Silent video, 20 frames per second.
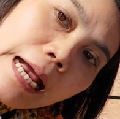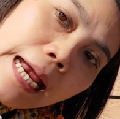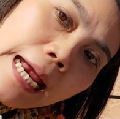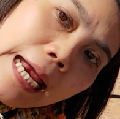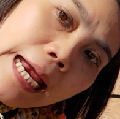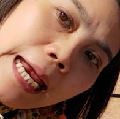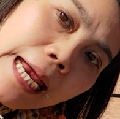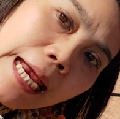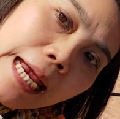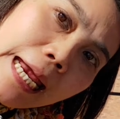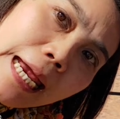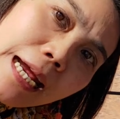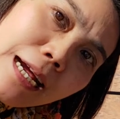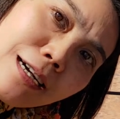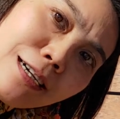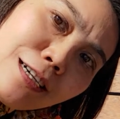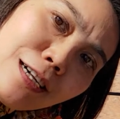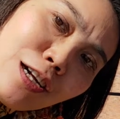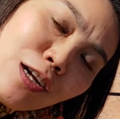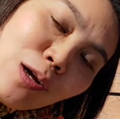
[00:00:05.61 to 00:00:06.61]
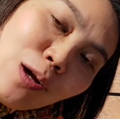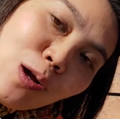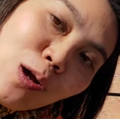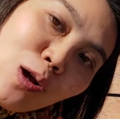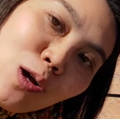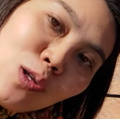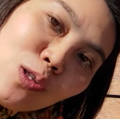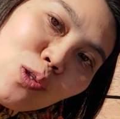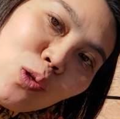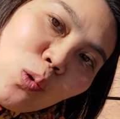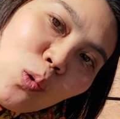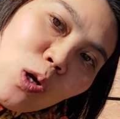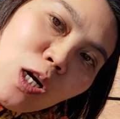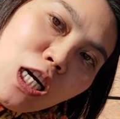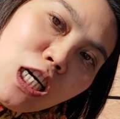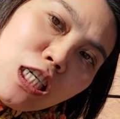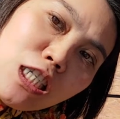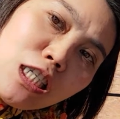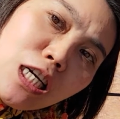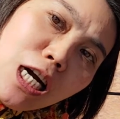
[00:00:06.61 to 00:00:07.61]
Hello everyone, I'm
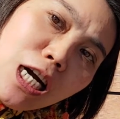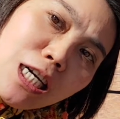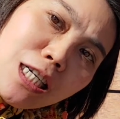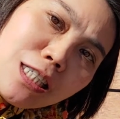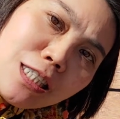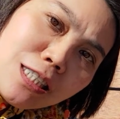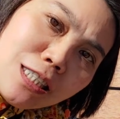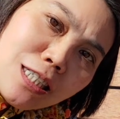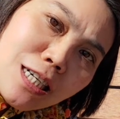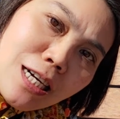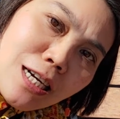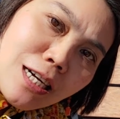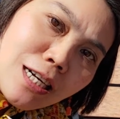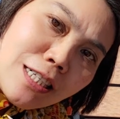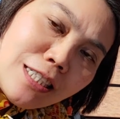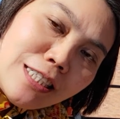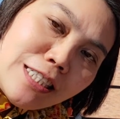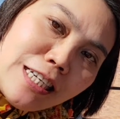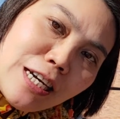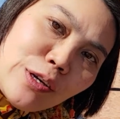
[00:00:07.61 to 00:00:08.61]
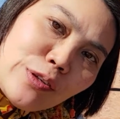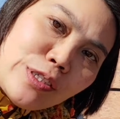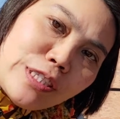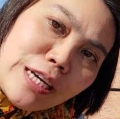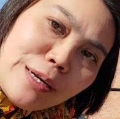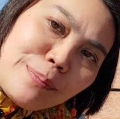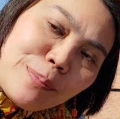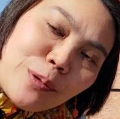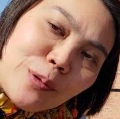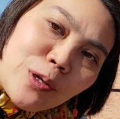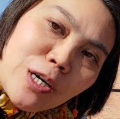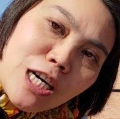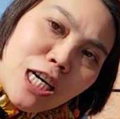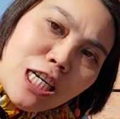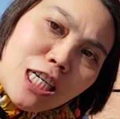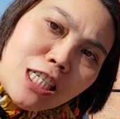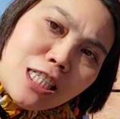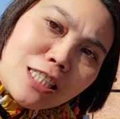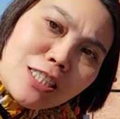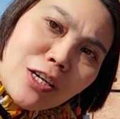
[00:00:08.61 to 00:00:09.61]
Oath. Thailip live in the United States.
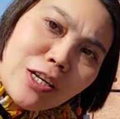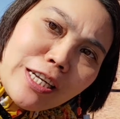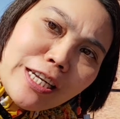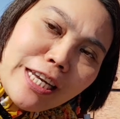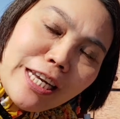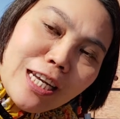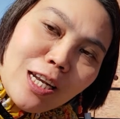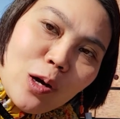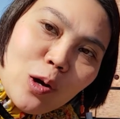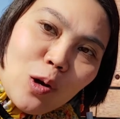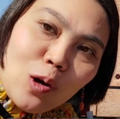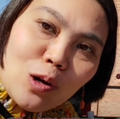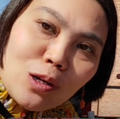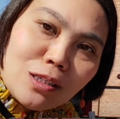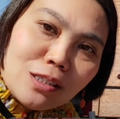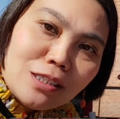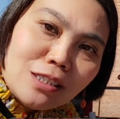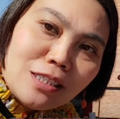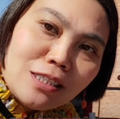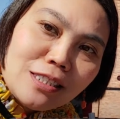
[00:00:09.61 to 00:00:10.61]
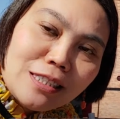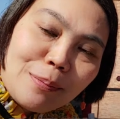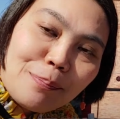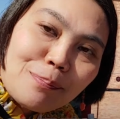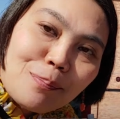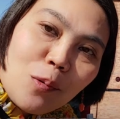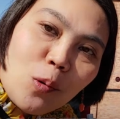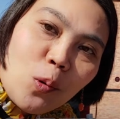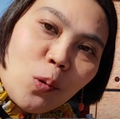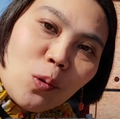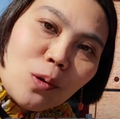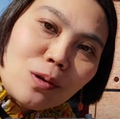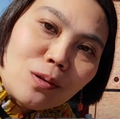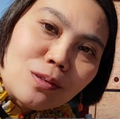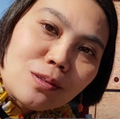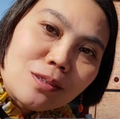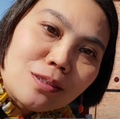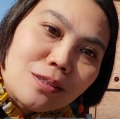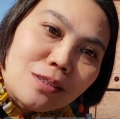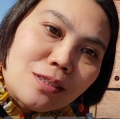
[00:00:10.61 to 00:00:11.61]
On this video,
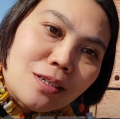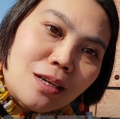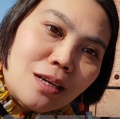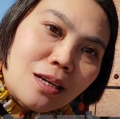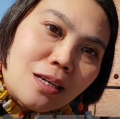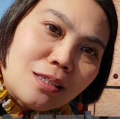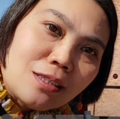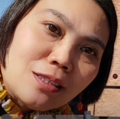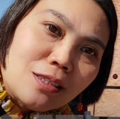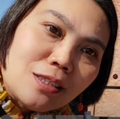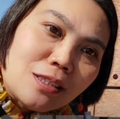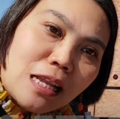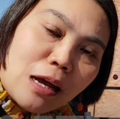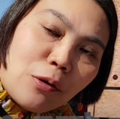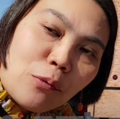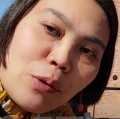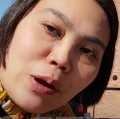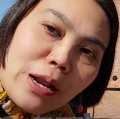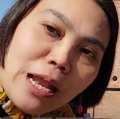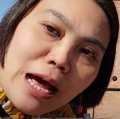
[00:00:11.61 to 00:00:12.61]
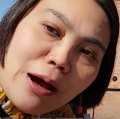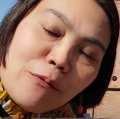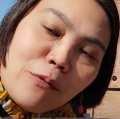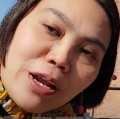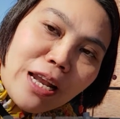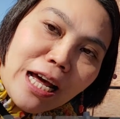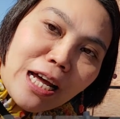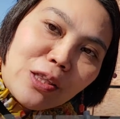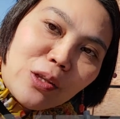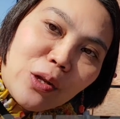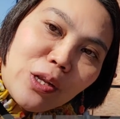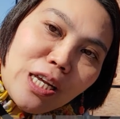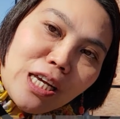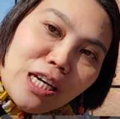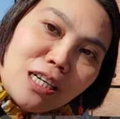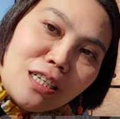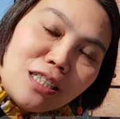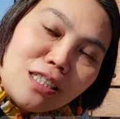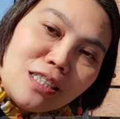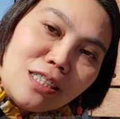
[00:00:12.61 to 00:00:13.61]
we were waiting
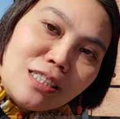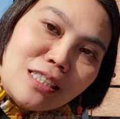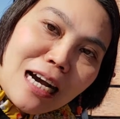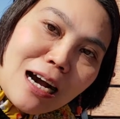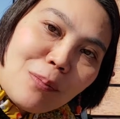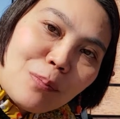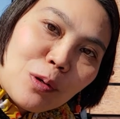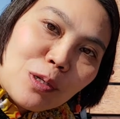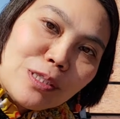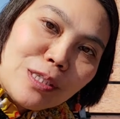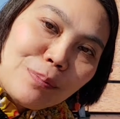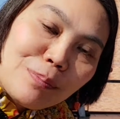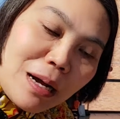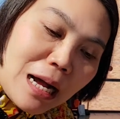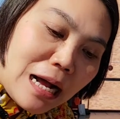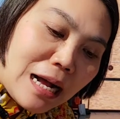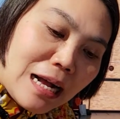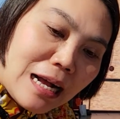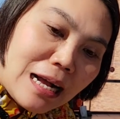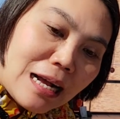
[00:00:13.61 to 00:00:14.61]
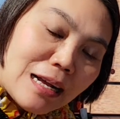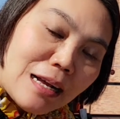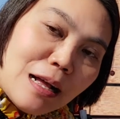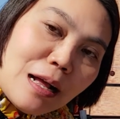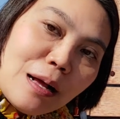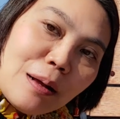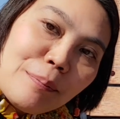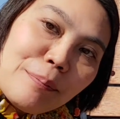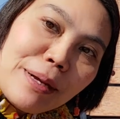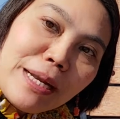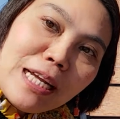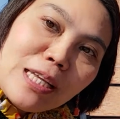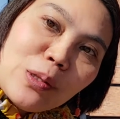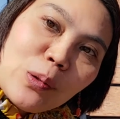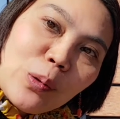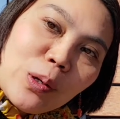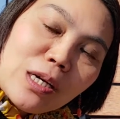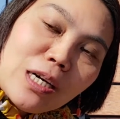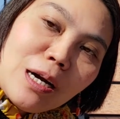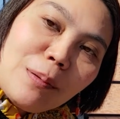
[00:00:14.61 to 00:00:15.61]
for our flight,
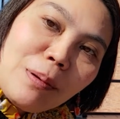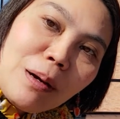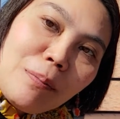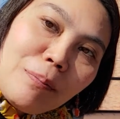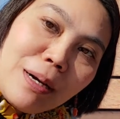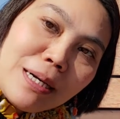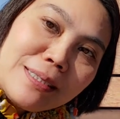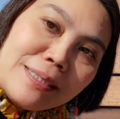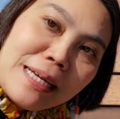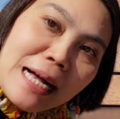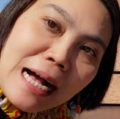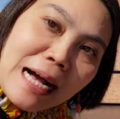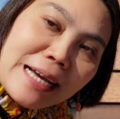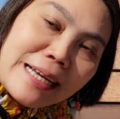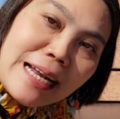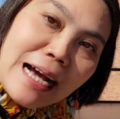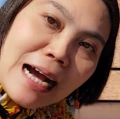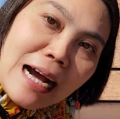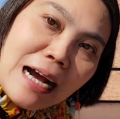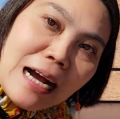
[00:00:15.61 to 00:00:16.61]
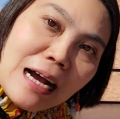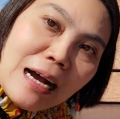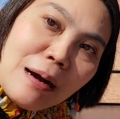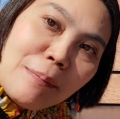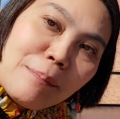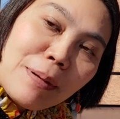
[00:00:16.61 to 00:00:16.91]
which was